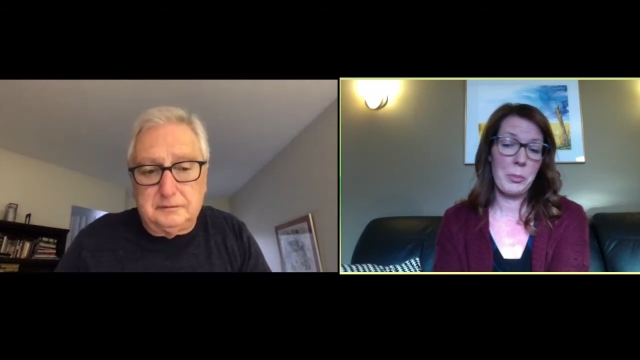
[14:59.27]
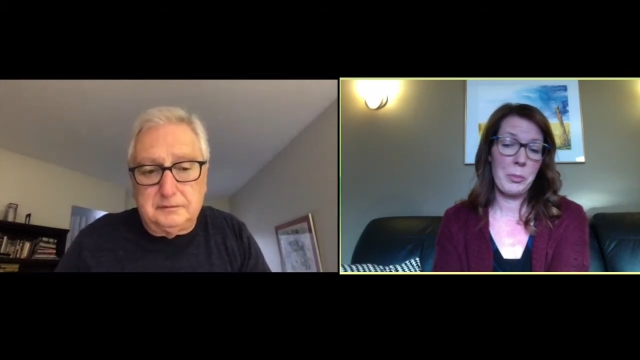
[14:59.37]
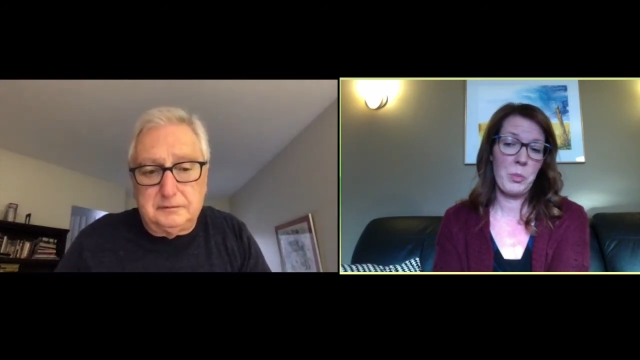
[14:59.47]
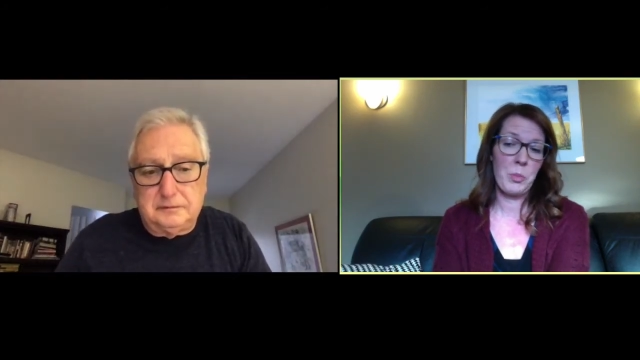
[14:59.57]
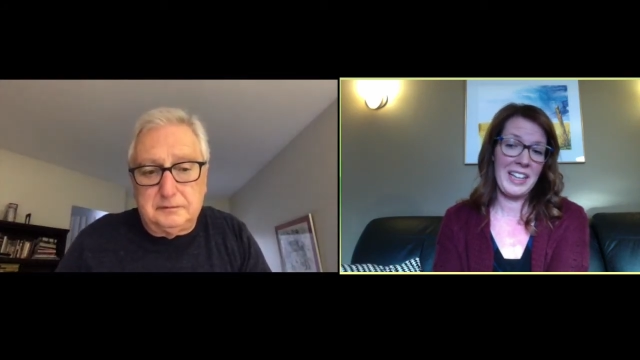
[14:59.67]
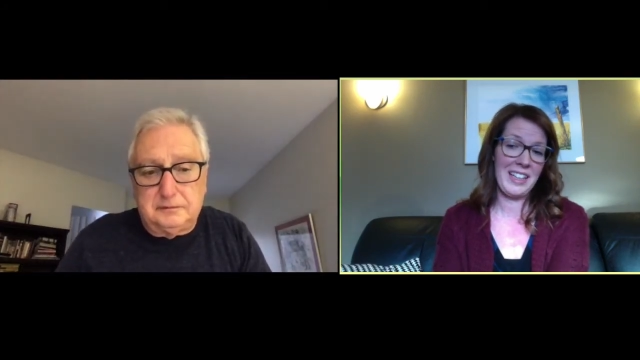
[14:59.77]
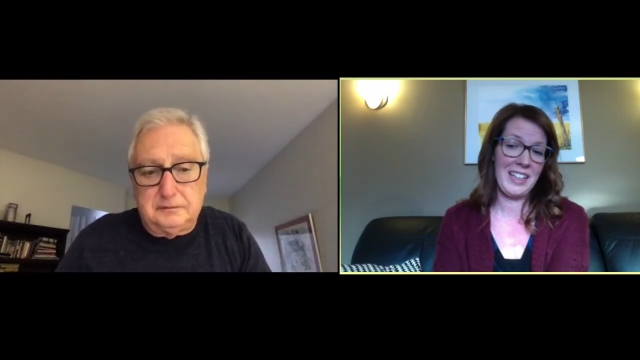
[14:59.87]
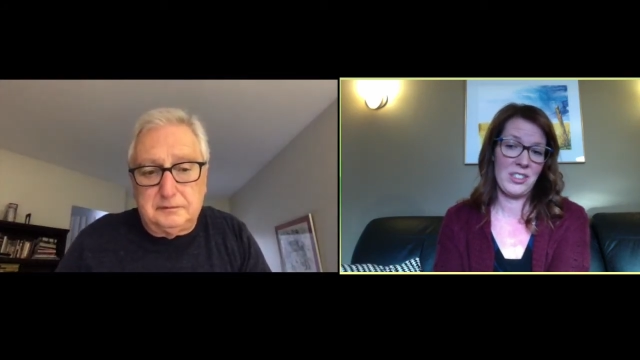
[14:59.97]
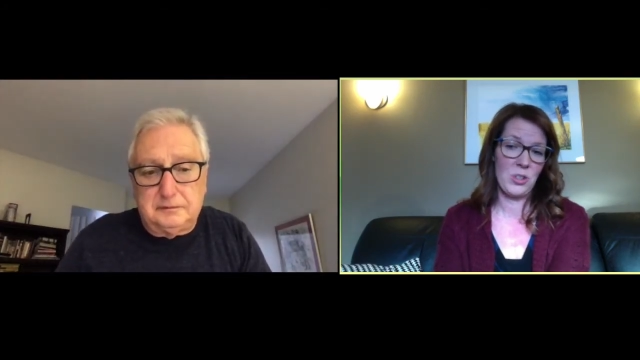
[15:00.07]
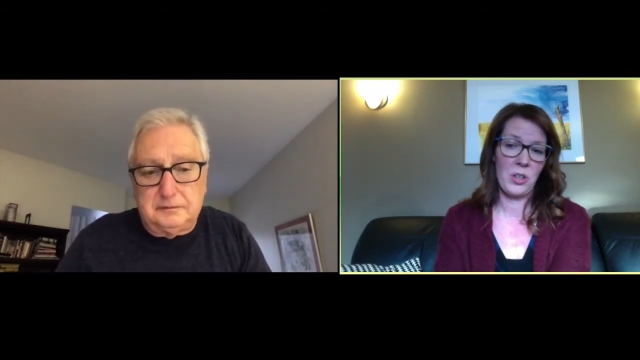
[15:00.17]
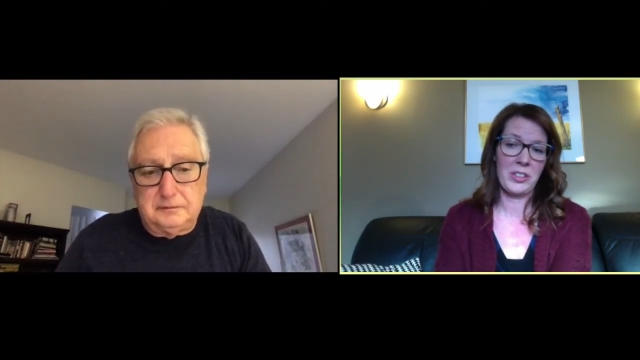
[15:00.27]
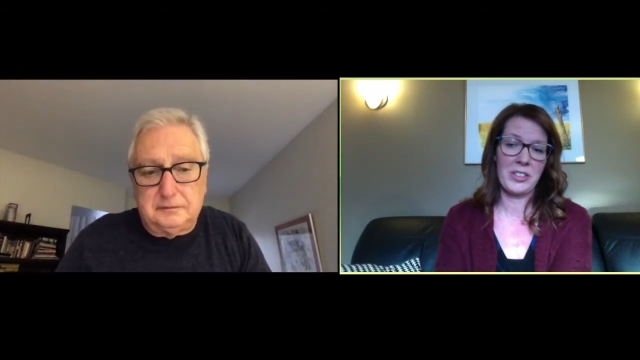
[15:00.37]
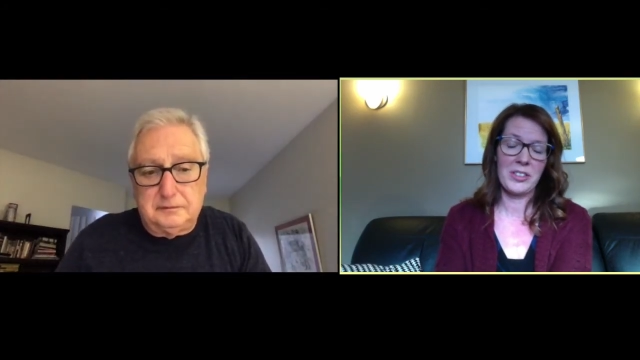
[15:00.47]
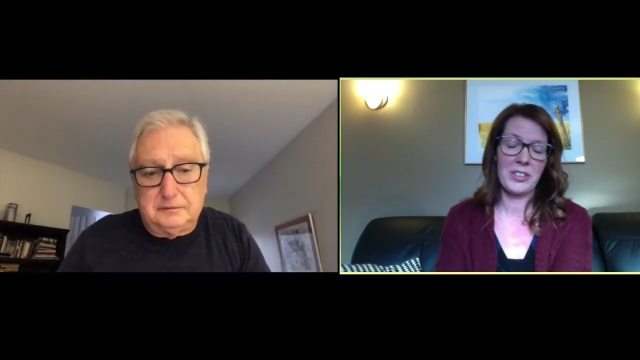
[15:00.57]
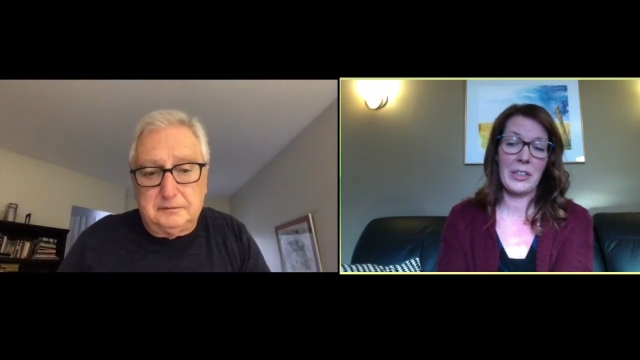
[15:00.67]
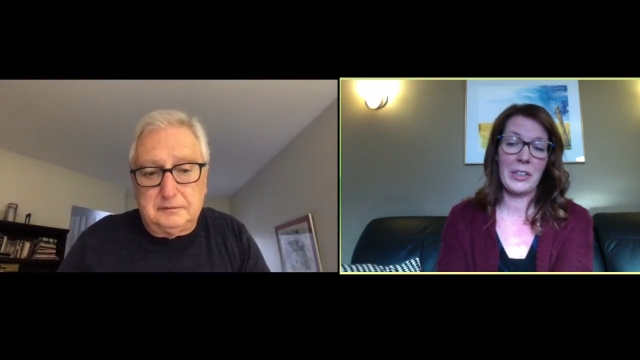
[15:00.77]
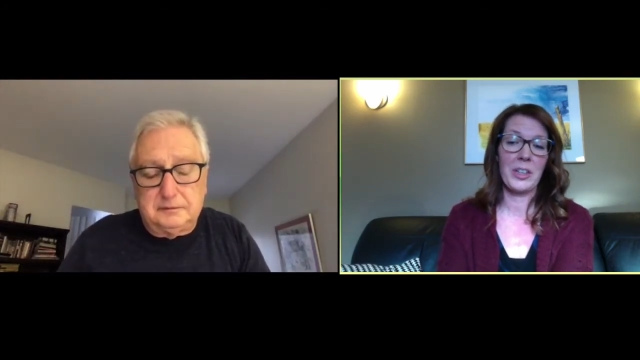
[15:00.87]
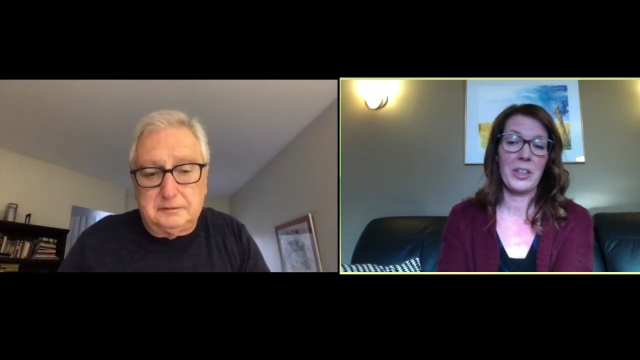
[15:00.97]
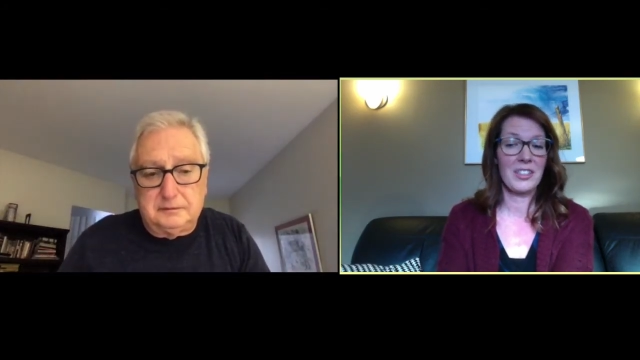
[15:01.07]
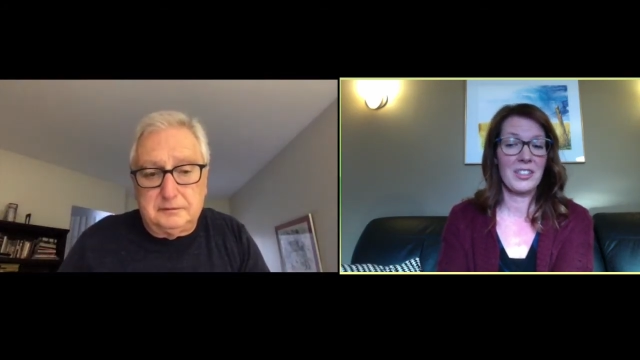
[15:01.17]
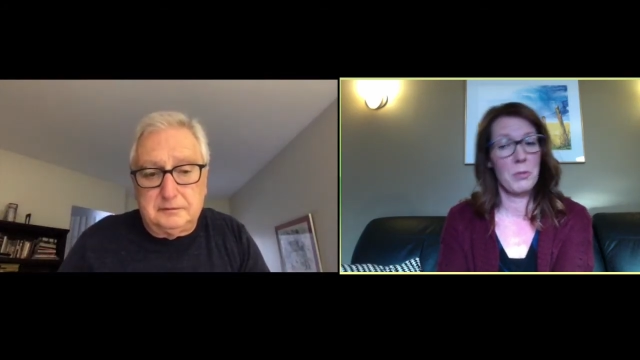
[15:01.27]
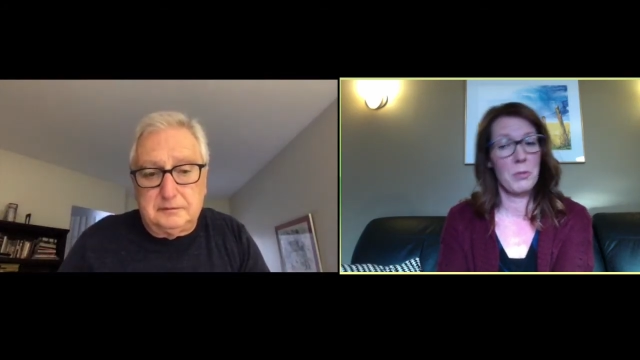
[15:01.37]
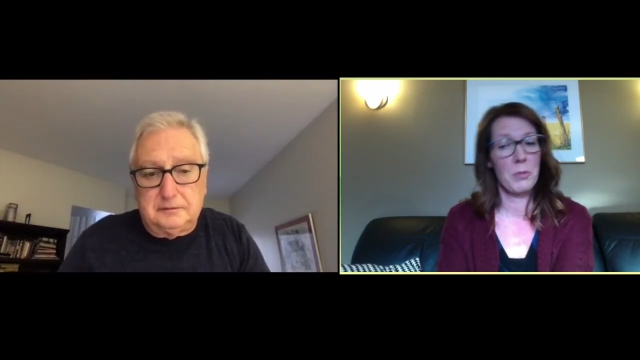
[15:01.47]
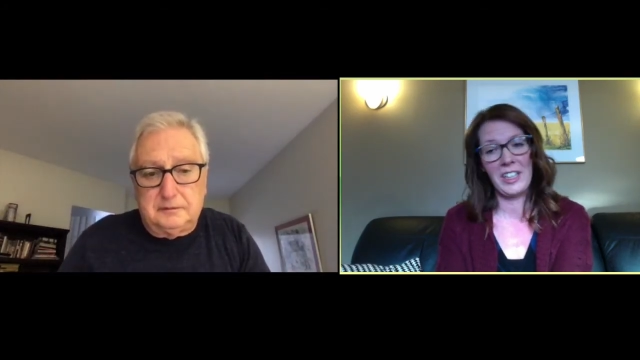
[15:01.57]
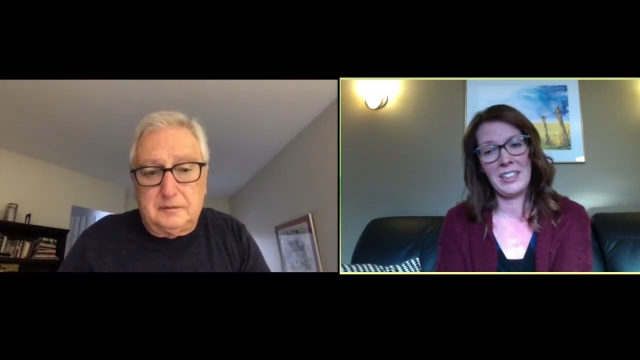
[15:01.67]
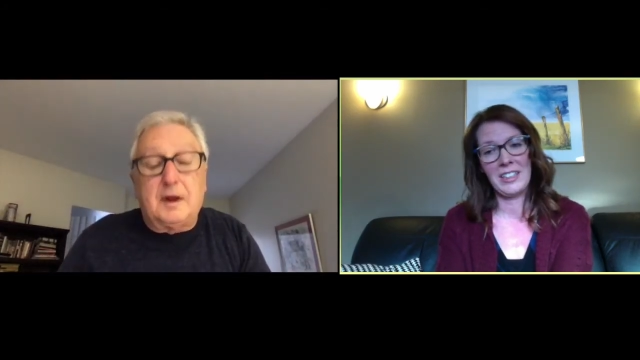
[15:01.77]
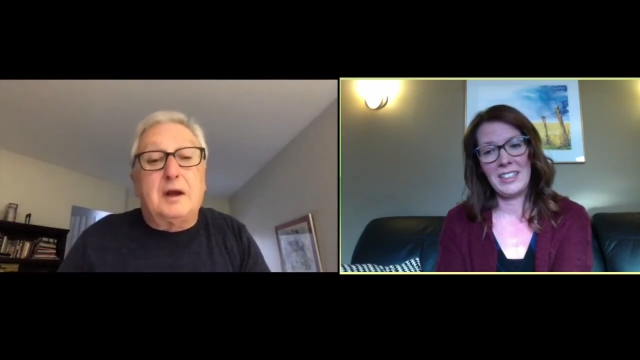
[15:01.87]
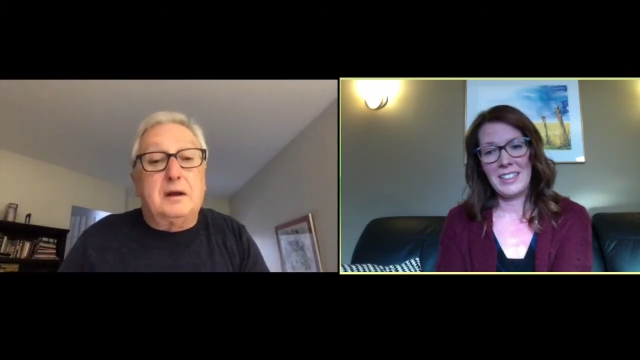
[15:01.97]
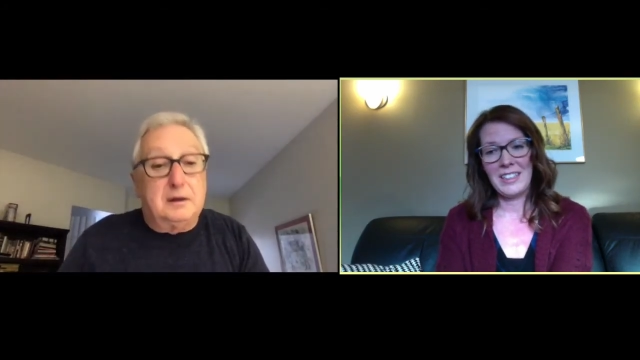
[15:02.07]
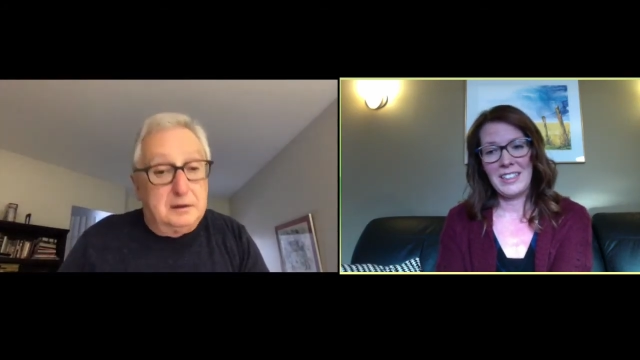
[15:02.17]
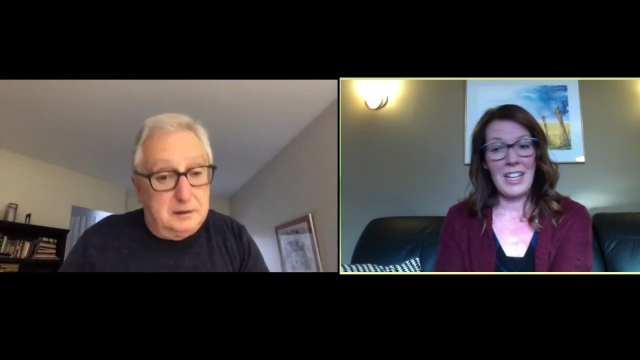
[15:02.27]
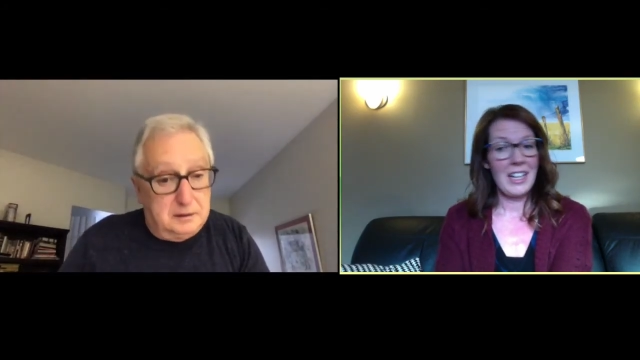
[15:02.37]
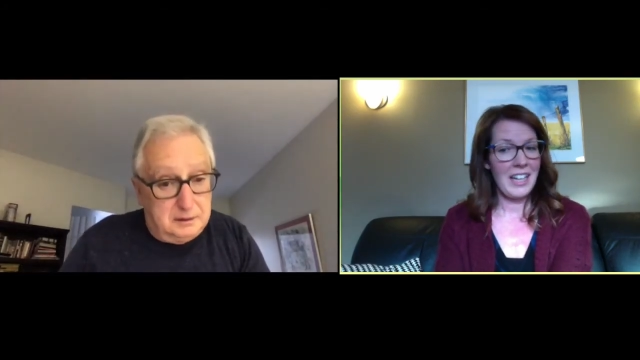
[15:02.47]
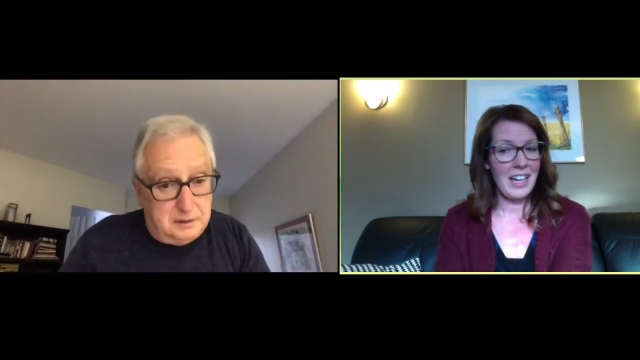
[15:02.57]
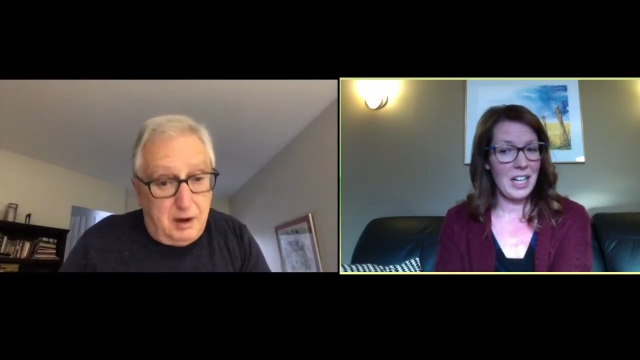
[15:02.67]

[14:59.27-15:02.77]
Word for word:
Speaker 1: play this song?" Or I heard this on a movie. Can I